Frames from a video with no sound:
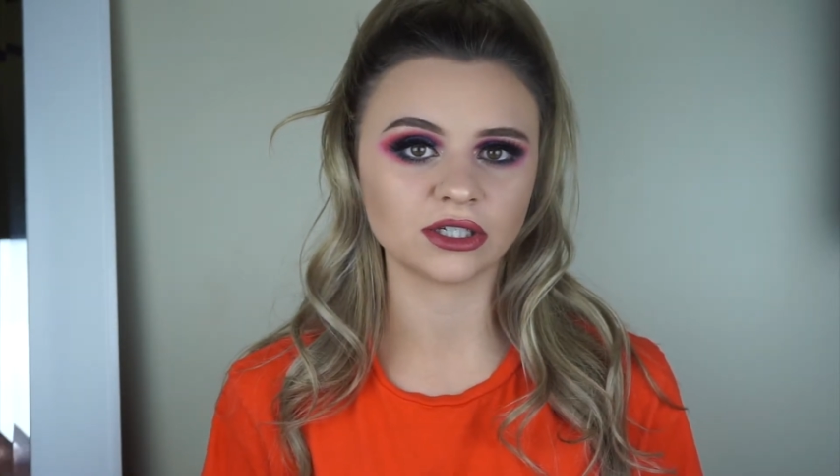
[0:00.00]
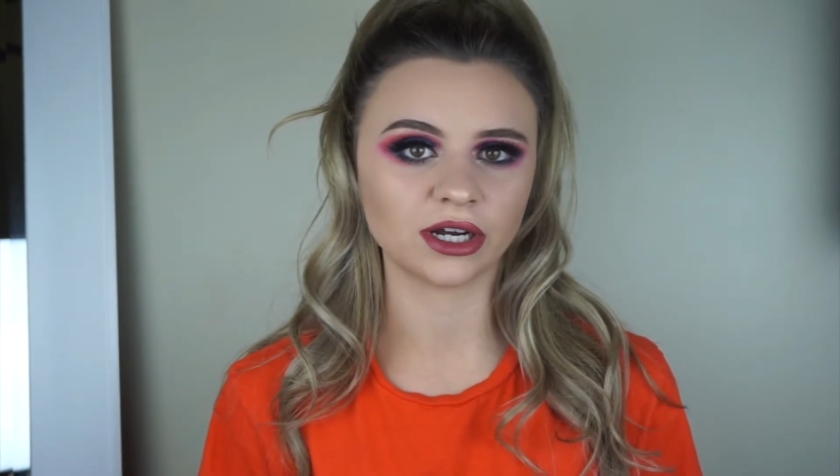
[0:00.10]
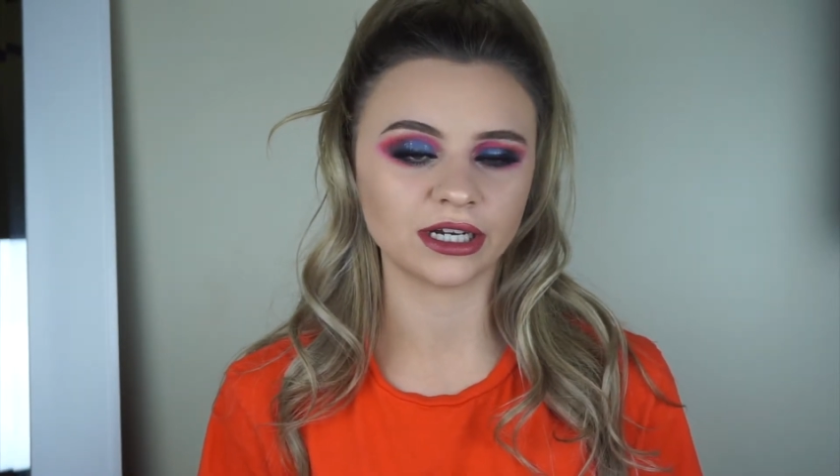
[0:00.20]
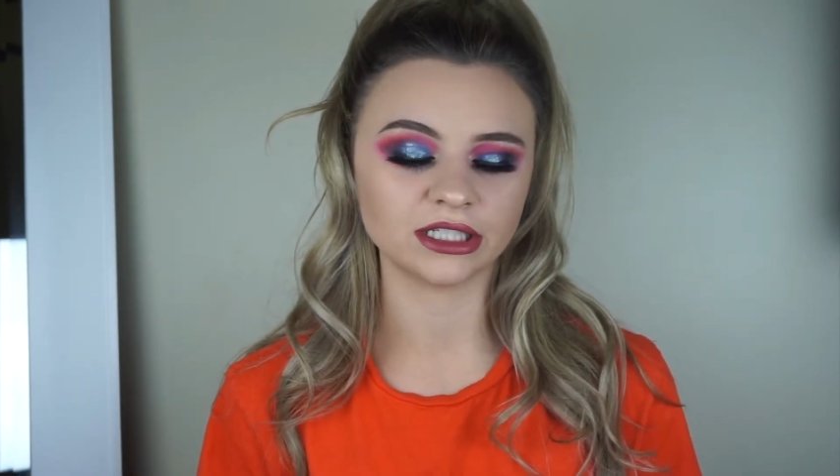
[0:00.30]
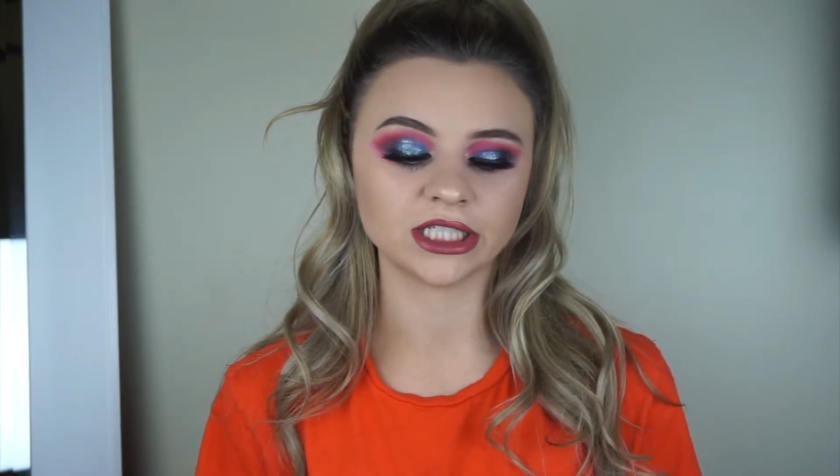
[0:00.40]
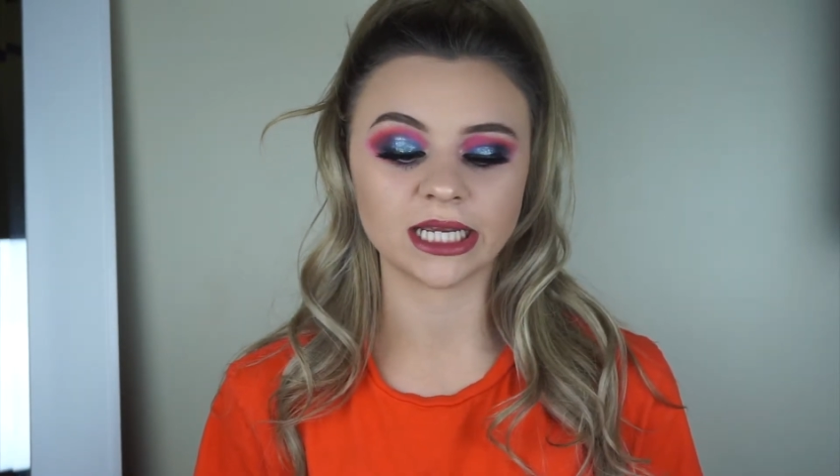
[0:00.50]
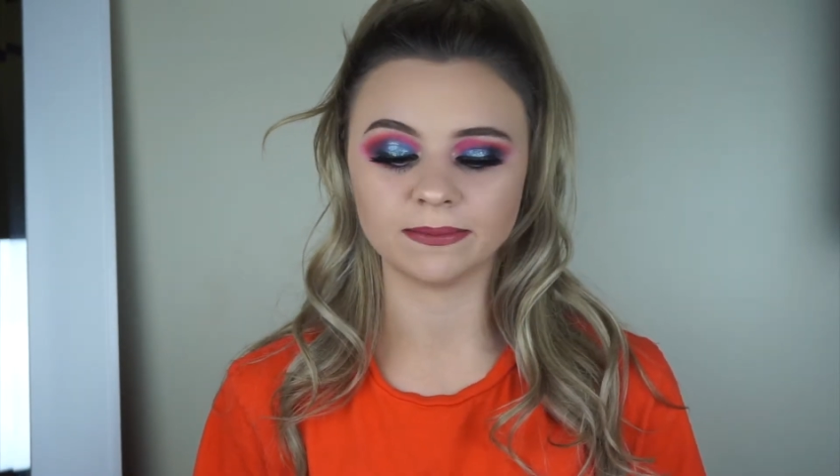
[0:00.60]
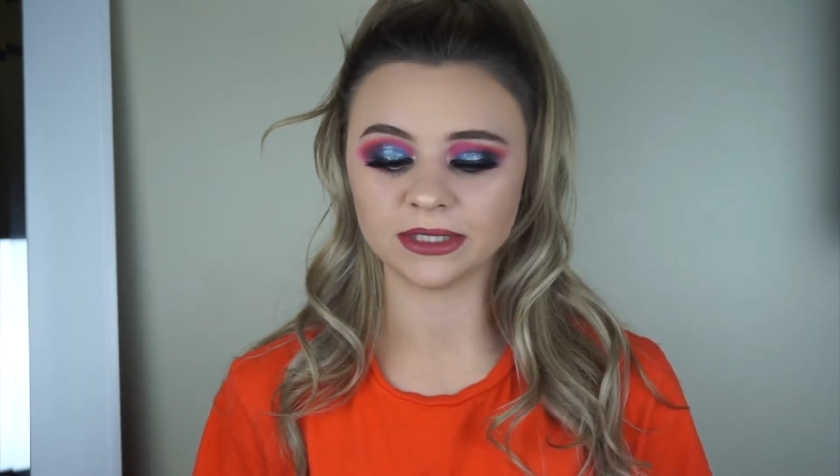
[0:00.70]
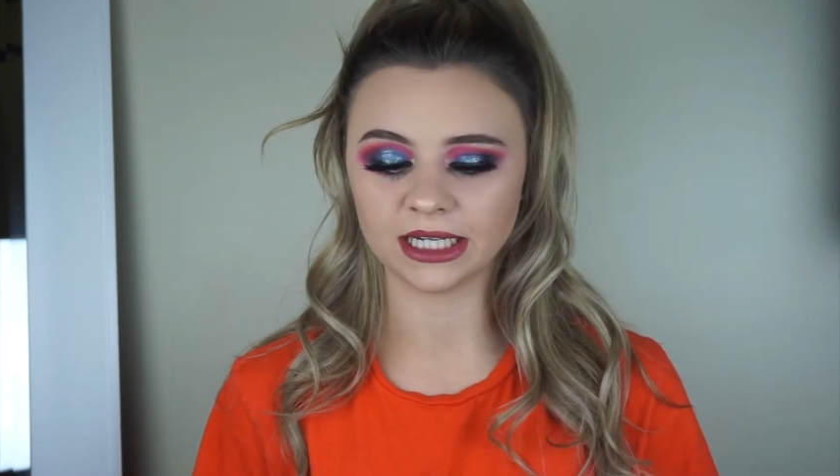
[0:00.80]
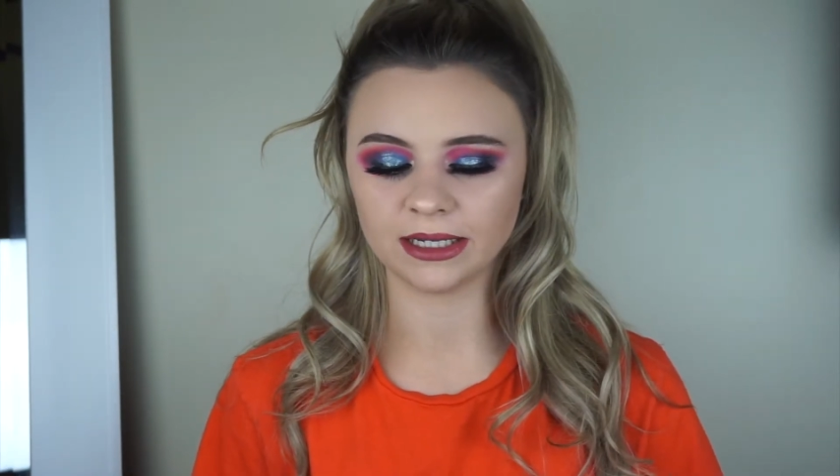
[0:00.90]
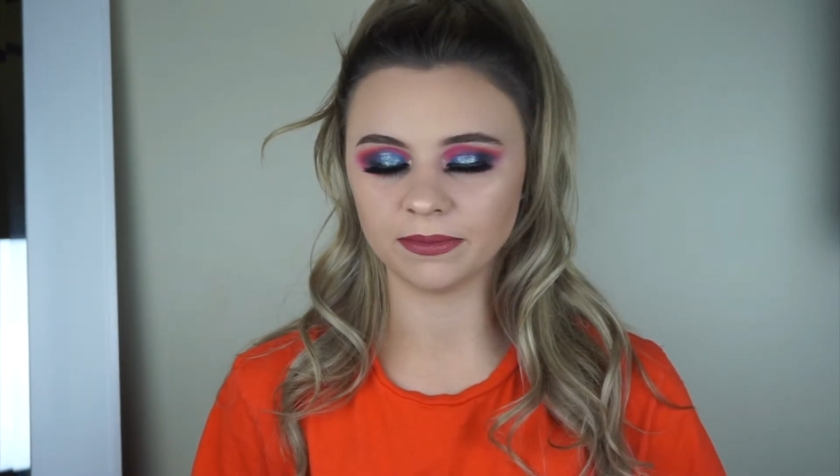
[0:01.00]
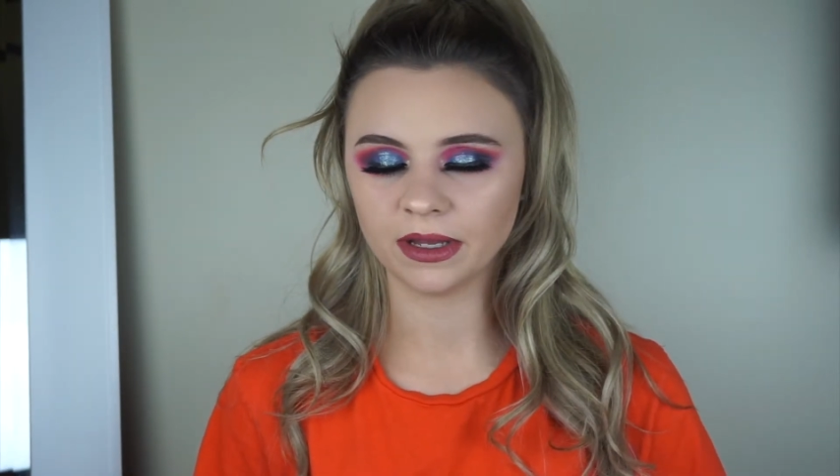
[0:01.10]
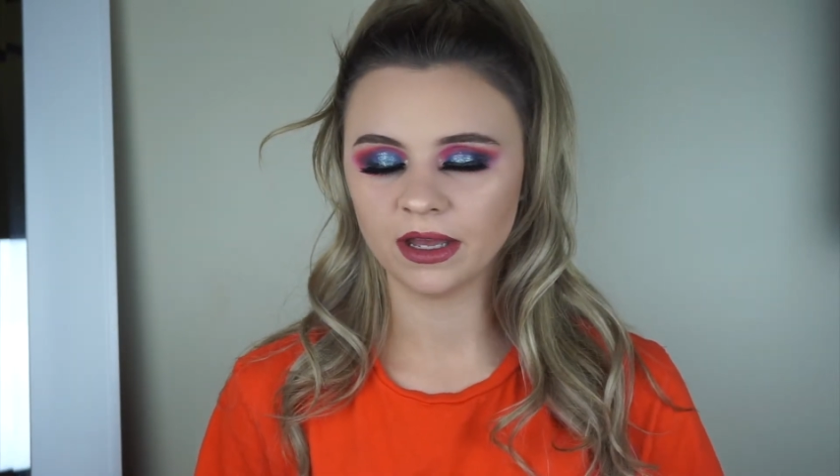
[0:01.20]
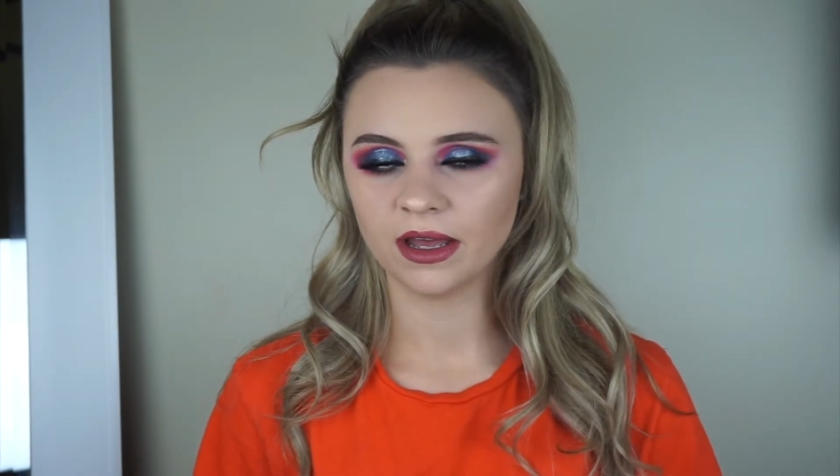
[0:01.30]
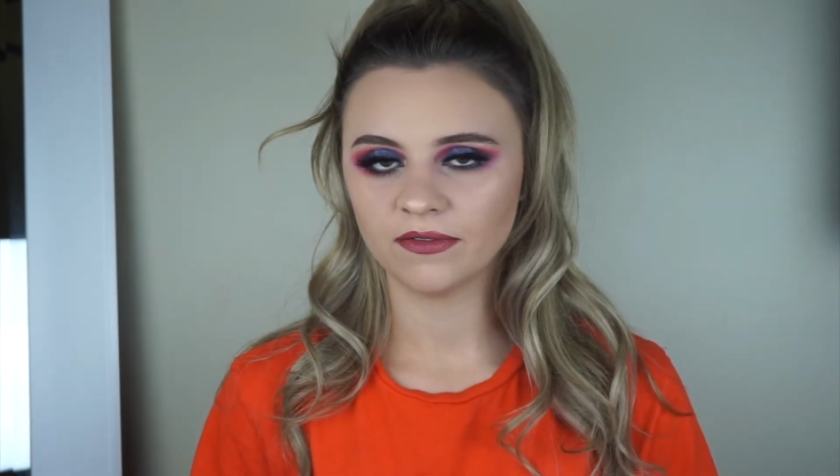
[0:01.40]
Tarte Shape tape
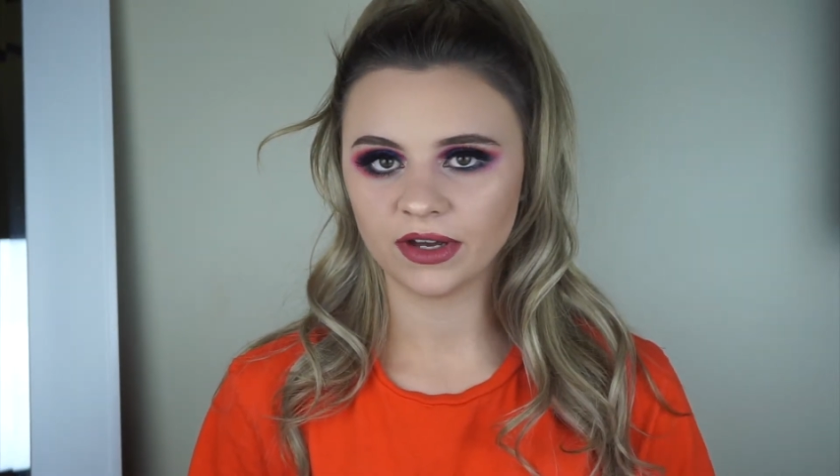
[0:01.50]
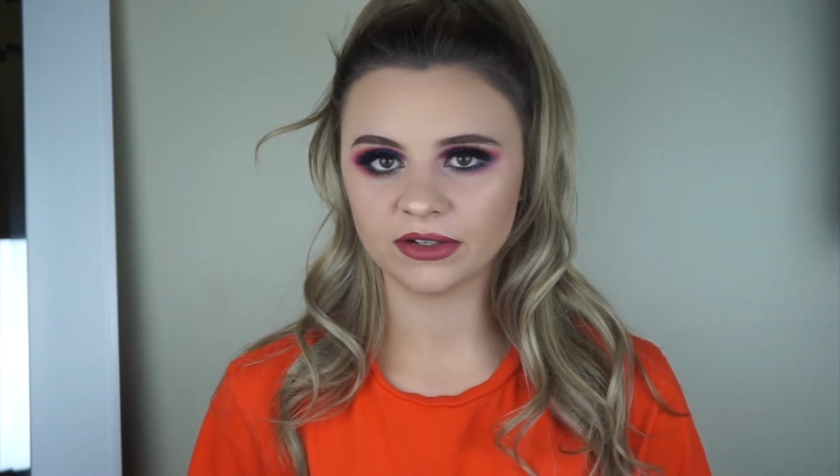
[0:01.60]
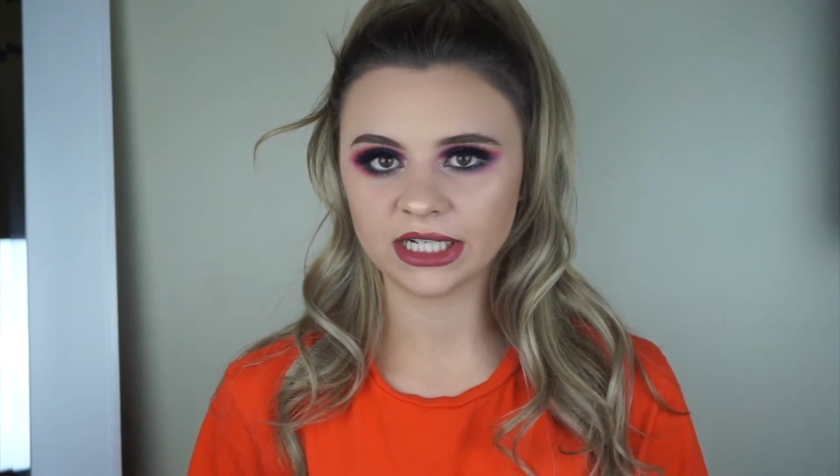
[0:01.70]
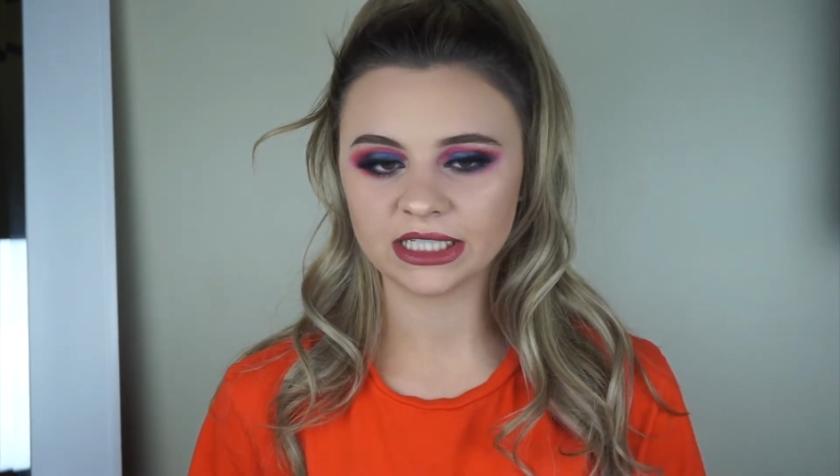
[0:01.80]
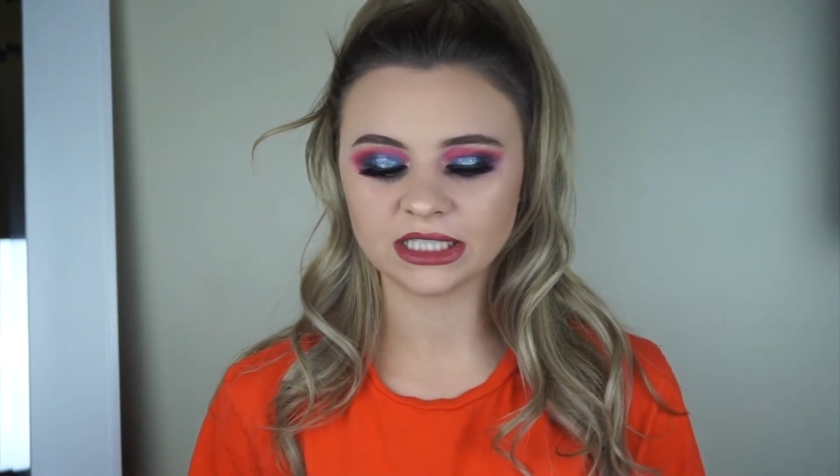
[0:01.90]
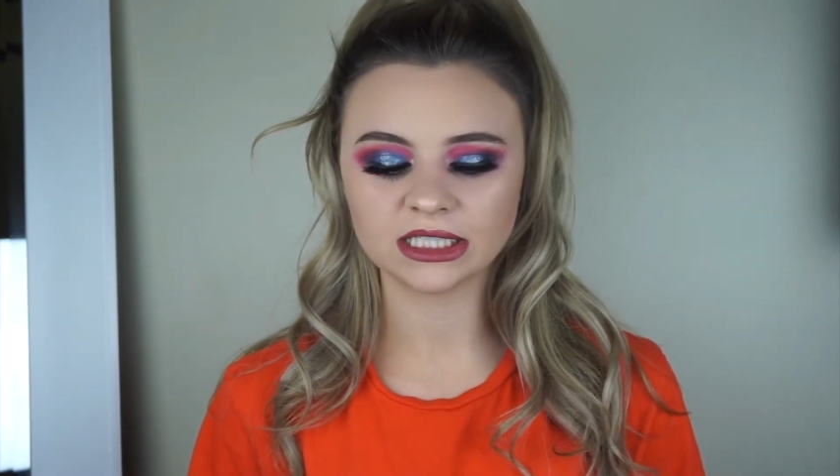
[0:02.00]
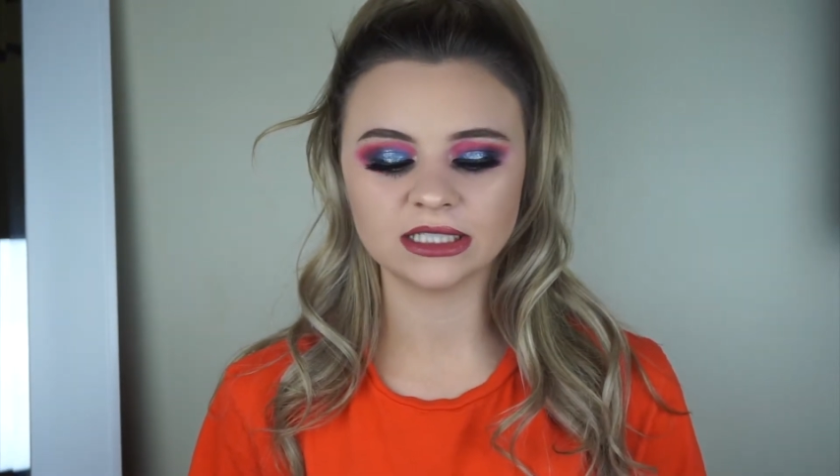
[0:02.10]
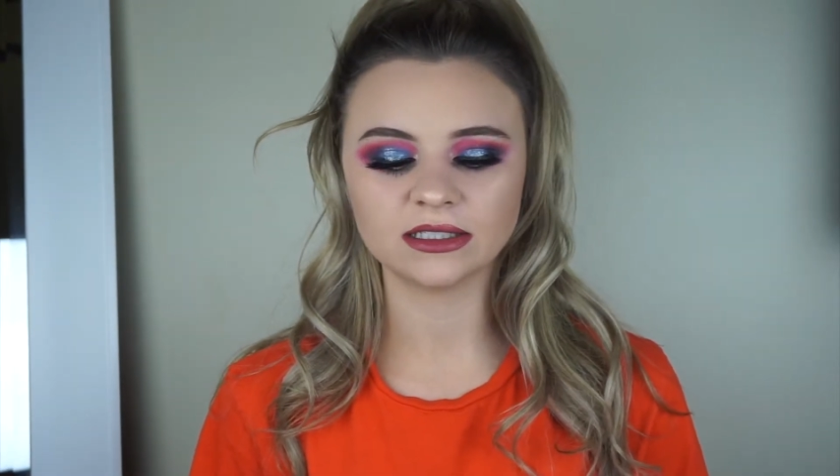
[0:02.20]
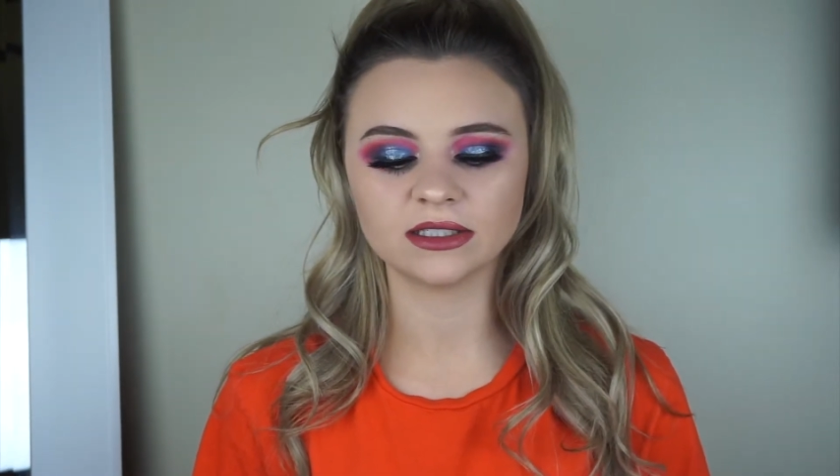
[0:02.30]
foundation.